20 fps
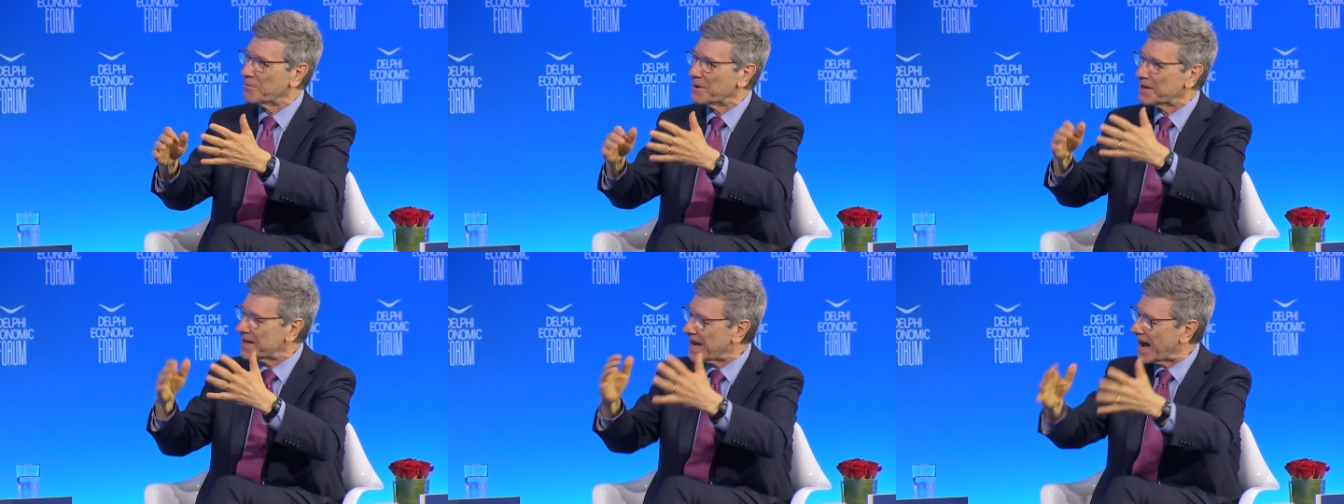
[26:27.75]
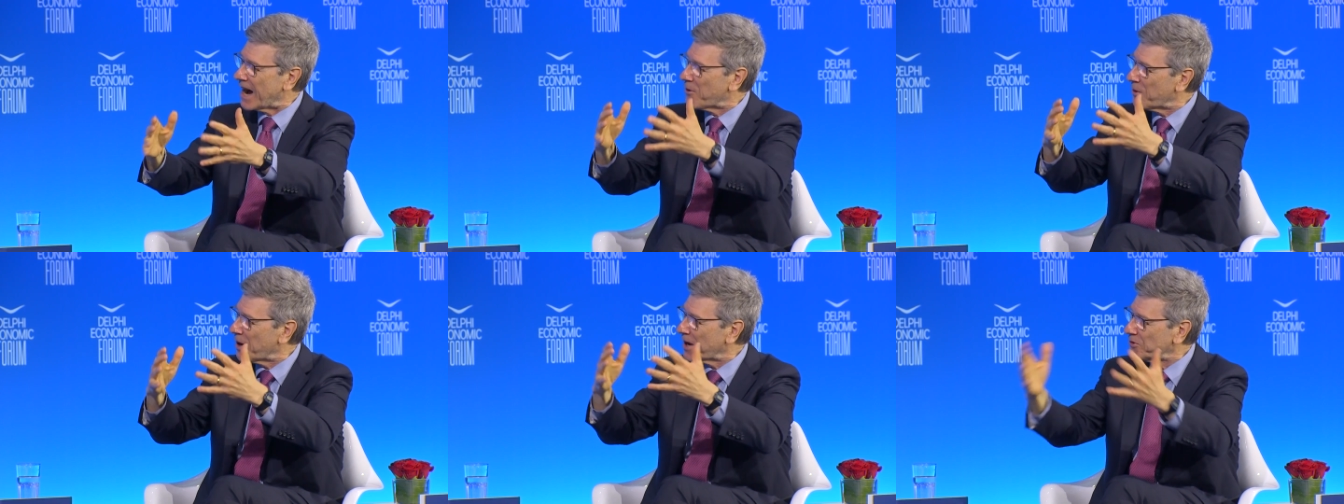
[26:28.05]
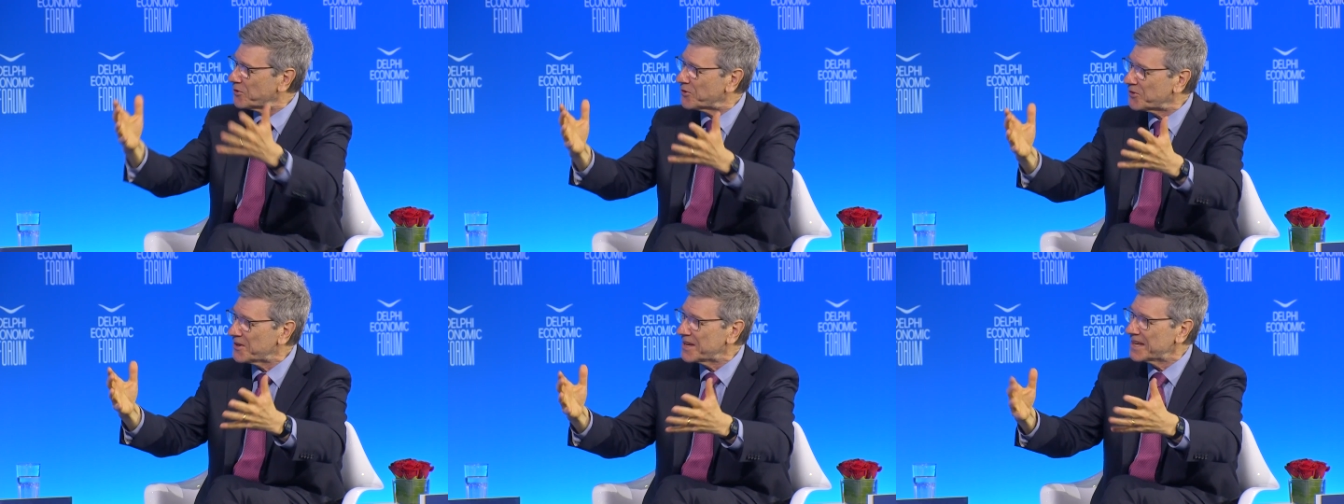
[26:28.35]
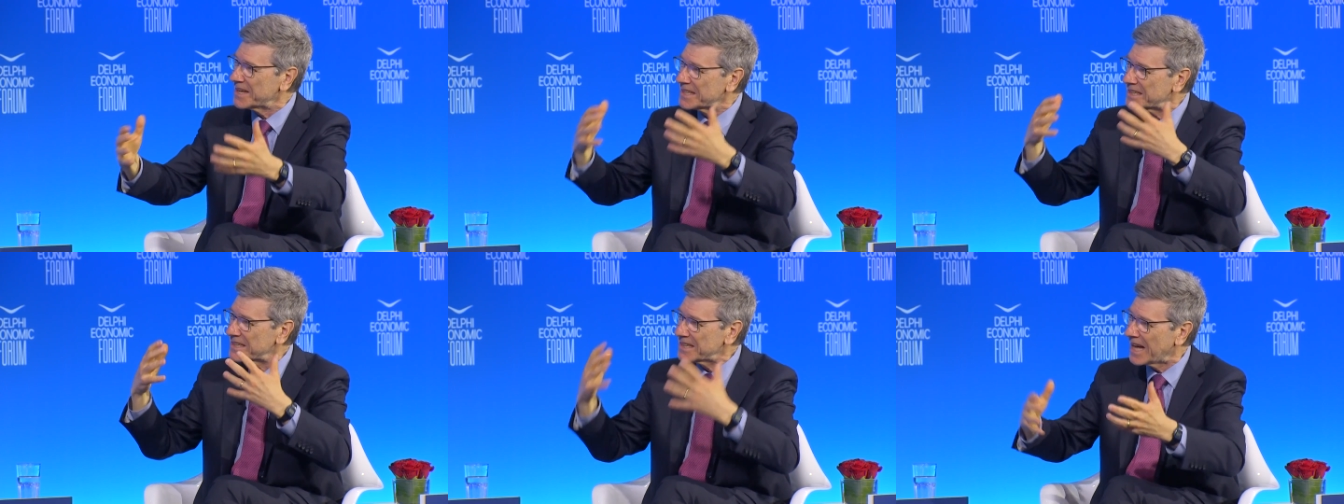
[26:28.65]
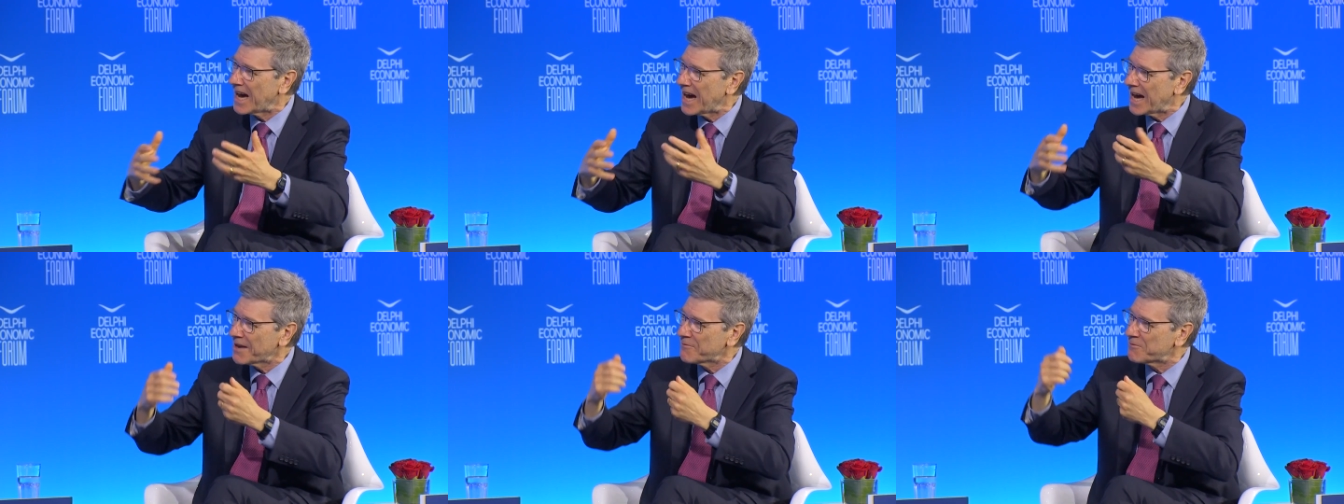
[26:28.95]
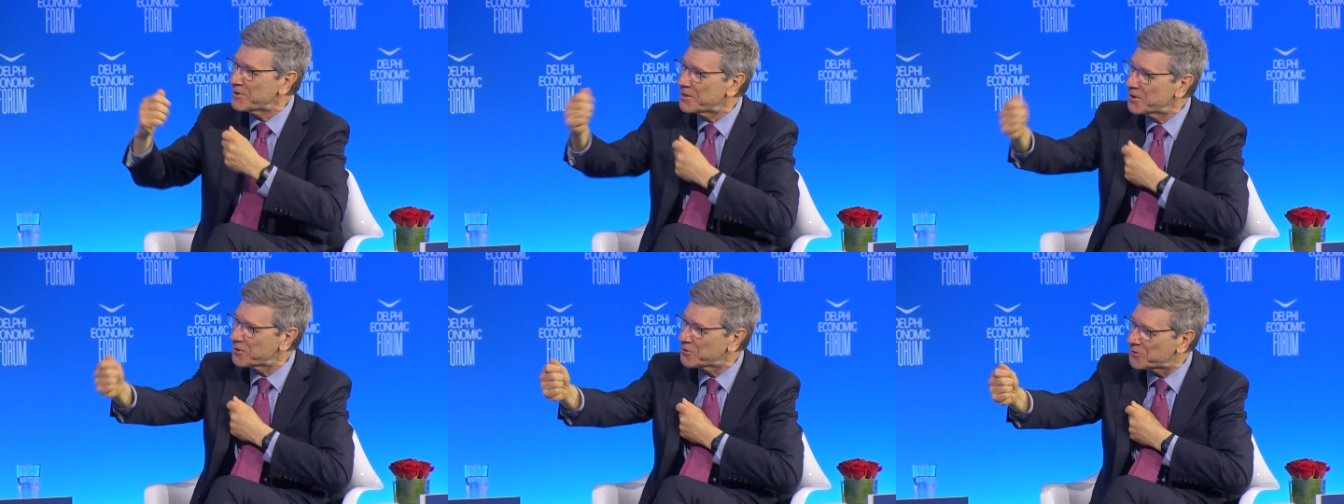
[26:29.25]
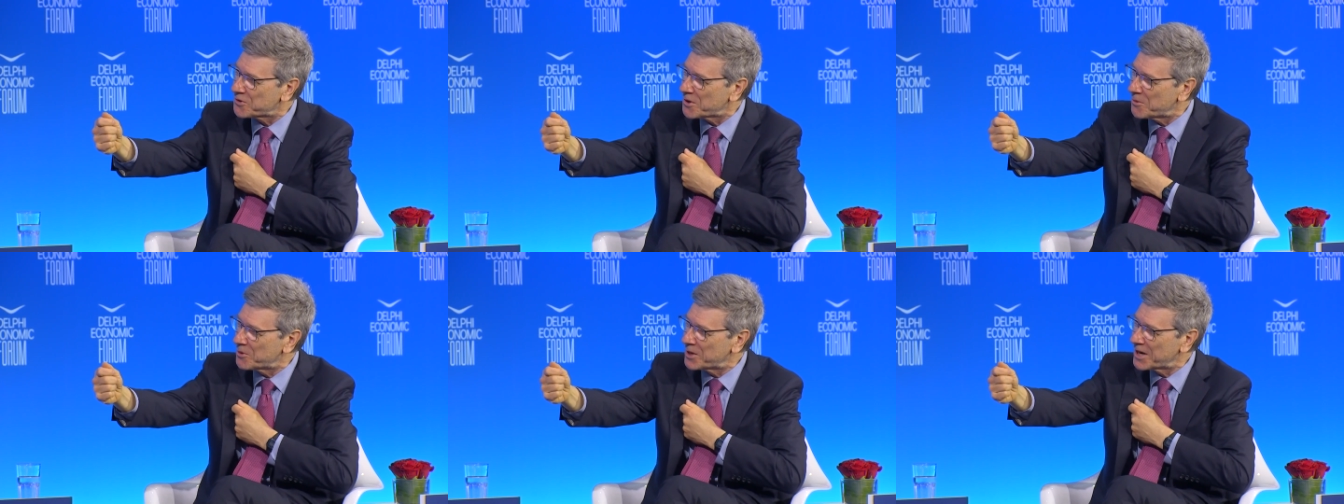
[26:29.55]
but now I see it live and there's
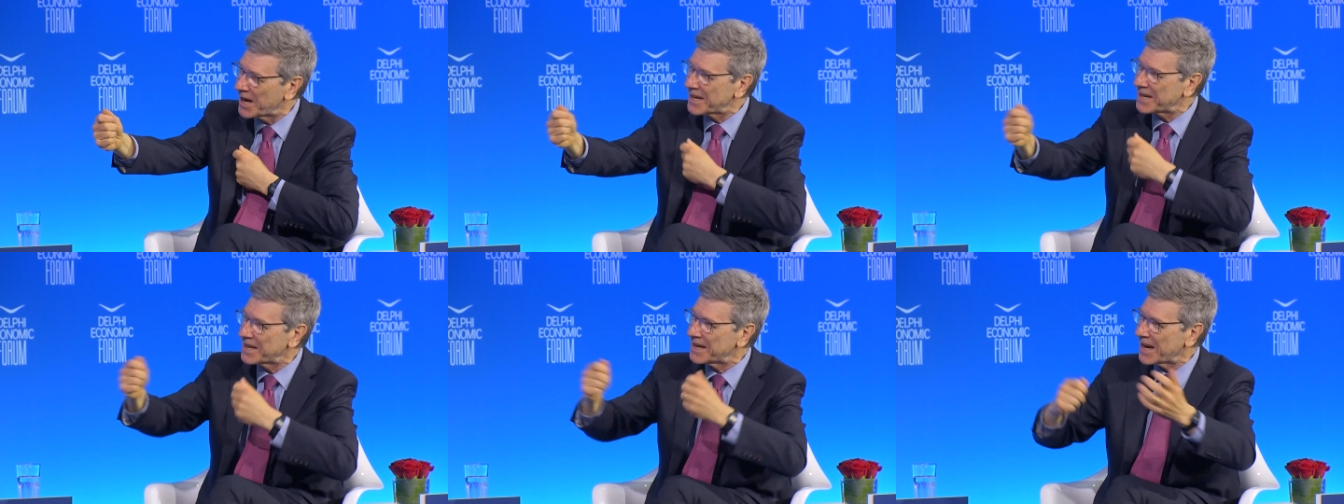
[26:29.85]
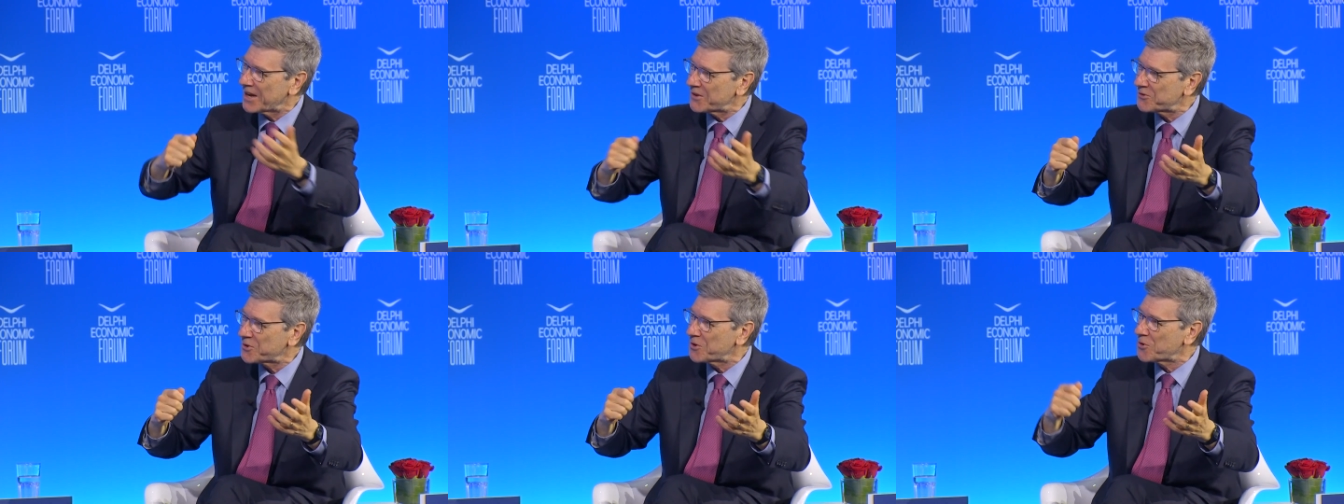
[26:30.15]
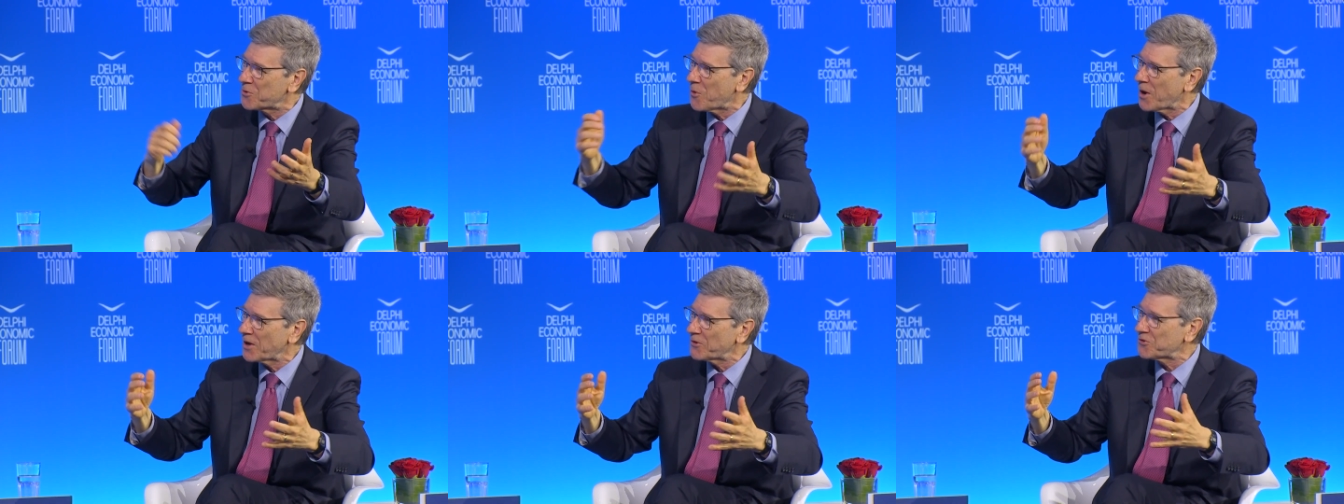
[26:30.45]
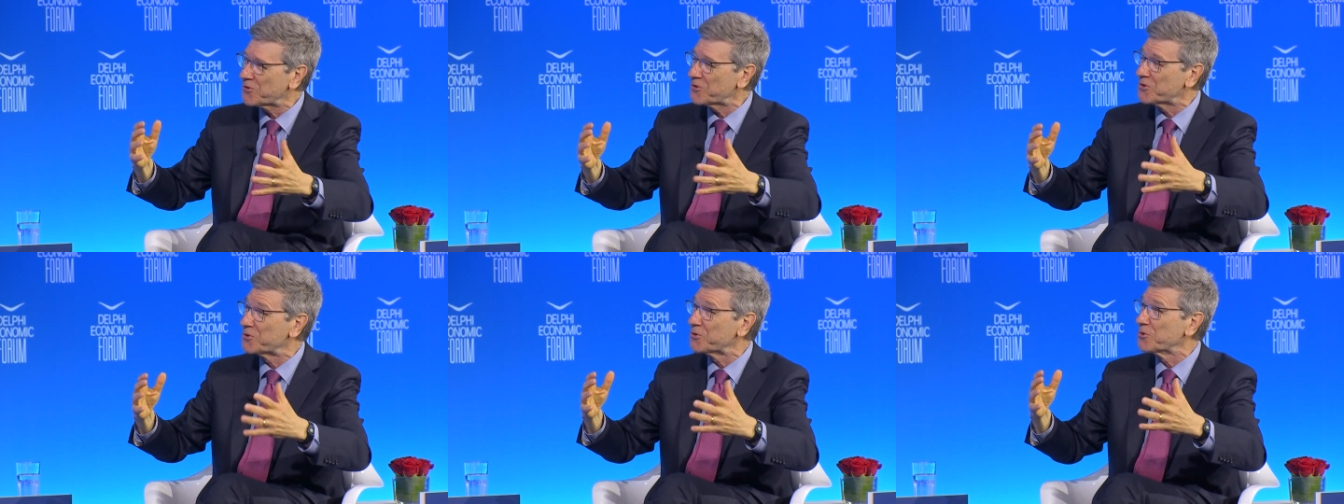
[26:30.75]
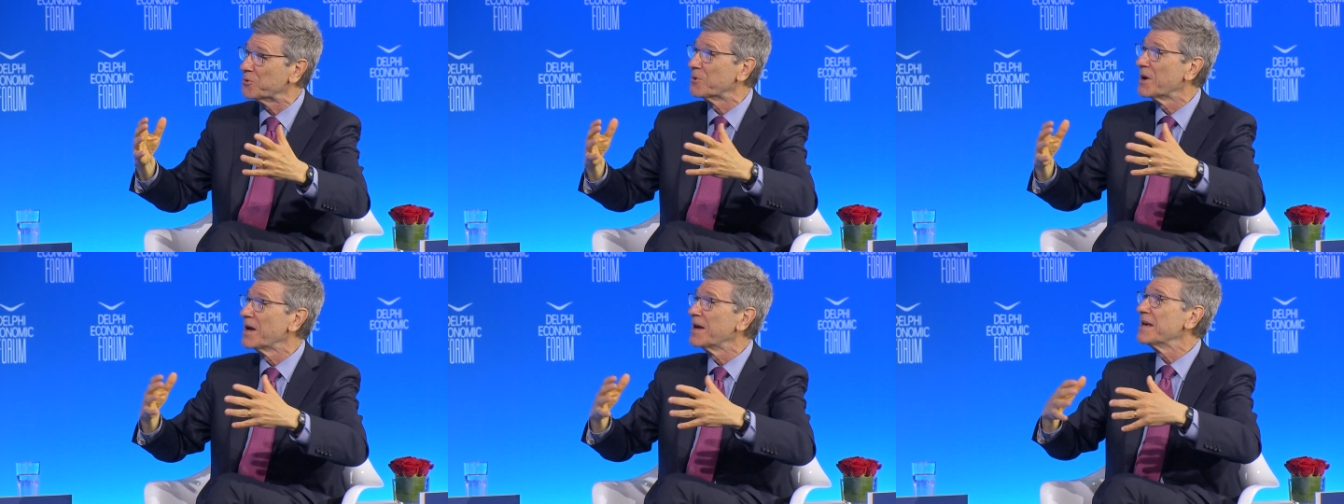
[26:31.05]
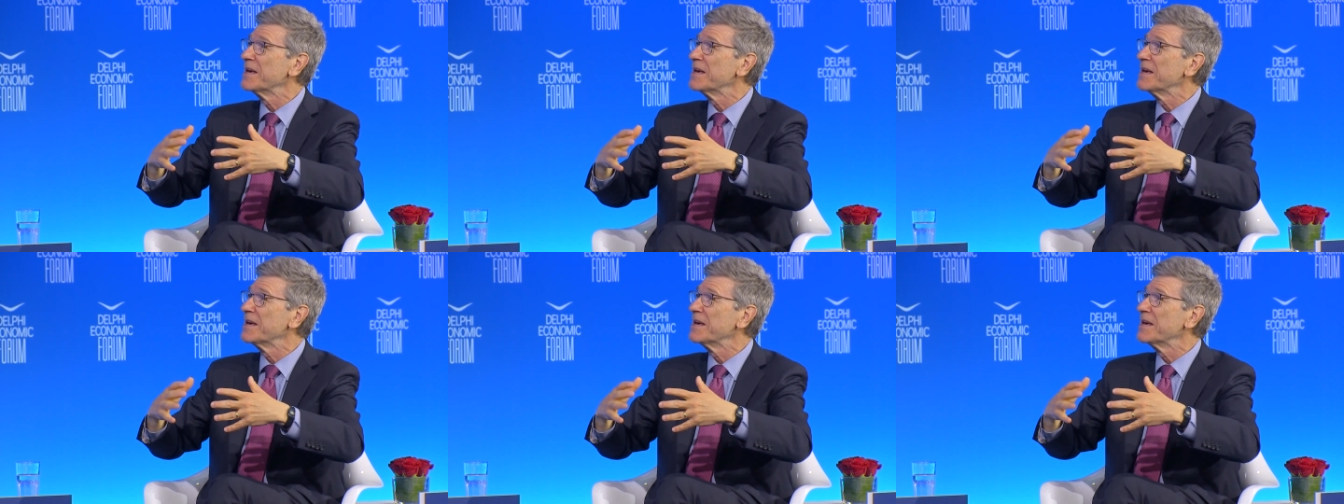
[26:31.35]
someone I can ask a question to.